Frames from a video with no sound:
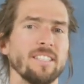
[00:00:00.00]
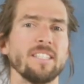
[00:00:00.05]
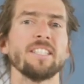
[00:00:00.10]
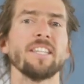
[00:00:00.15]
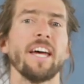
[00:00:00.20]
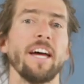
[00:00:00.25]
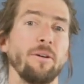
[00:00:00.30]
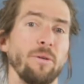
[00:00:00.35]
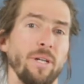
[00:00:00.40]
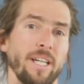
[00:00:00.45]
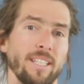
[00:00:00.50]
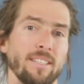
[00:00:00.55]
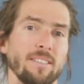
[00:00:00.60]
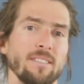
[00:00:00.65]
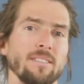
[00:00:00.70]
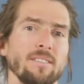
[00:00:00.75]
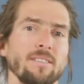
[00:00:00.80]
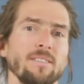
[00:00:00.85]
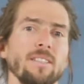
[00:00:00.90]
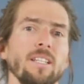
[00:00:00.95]
the Diract.
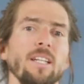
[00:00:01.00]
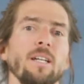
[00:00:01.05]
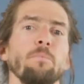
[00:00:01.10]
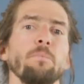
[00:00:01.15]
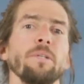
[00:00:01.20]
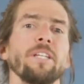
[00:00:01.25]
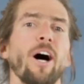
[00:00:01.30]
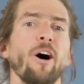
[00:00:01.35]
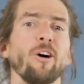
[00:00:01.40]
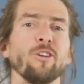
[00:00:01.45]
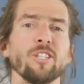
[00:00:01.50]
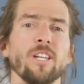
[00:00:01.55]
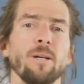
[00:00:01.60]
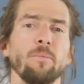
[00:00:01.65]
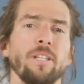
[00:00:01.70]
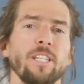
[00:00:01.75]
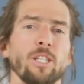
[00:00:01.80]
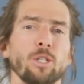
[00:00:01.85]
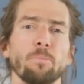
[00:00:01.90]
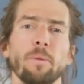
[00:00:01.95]
With the
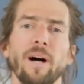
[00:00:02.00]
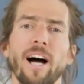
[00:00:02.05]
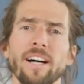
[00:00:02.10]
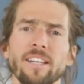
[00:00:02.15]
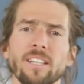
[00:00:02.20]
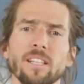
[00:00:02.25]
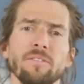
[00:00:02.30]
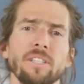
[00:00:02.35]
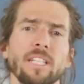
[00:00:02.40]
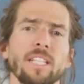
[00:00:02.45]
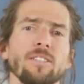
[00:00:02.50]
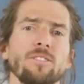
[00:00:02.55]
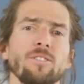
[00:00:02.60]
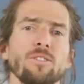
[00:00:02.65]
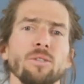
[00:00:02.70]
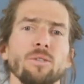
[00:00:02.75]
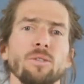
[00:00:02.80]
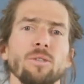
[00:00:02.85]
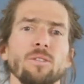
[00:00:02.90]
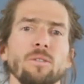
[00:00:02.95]
exception of the voice
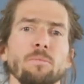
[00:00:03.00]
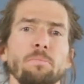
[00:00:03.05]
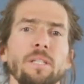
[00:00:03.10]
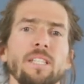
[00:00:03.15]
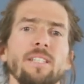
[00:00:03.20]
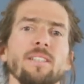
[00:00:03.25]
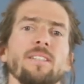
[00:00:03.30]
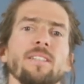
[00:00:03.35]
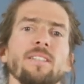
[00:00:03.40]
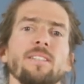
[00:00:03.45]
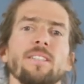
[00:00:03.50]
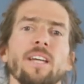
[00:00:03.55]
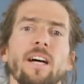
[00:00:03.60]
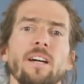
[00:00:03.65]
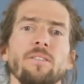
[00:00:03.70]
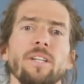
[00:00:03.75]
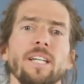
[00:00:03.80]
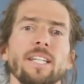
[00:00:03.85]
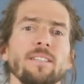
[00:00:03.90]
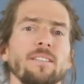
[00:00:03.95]
navigation, the Diract
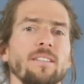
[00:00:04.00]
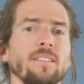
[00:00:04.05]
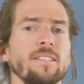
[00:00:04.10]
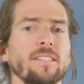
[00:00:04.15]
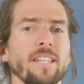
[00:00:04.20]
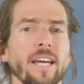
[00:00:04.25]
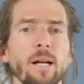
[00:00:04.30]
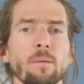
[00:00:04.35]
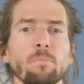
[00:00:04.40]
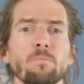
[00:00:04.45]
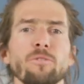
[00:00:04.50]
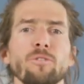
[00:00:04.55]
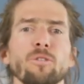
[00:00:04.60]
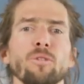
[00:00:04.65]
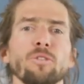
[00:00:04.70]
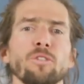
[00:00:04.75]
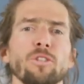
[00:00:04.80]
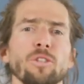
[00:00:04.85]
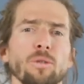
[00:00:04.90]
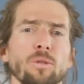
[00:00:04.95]
offers the same
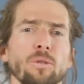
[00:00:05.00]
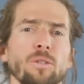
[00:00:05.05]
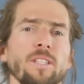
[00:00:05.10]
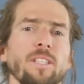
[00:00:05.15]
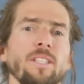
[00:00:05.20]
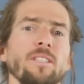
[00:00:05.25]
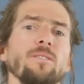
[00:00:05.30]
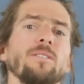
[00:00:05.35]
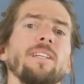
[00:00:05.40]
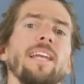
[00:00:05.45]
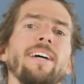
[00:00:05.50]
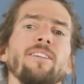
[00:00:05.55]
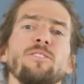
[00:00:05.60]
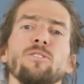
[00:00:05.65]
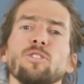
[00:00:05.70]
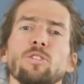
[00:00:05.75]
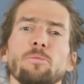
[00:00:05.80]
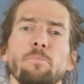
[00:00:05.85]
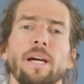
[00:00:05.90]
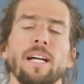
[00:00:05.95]
functions and performance
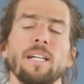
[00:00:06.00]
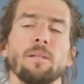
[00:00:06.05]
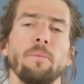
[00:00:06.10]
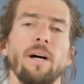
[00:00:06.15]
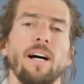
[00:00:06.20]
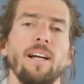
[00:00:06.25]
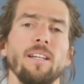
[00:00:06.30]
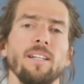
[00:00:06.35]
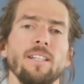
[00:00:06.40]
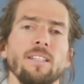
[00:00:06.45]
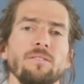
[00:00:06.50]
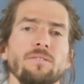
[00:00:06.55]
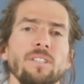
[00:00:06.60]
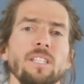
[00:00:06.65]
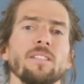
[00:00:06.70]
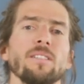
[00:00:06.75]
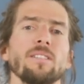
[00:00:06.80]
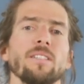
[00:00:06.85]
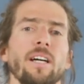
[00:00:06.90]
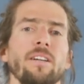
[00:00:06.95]
as the Diract
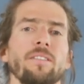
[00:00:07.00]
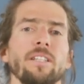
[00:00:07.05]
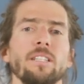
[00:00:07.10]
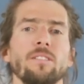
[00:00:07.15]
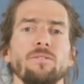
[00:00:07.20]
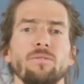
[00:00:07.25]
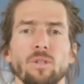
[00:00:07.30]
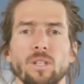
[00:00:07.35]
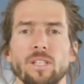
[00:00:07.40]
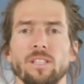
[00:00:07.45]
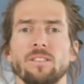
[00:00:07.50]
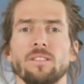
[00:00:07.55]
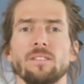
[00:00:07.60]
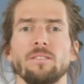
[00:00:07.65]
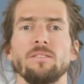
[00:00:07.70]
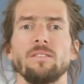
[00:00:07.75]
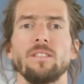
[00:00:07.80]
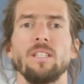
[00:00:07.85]
Voice. It's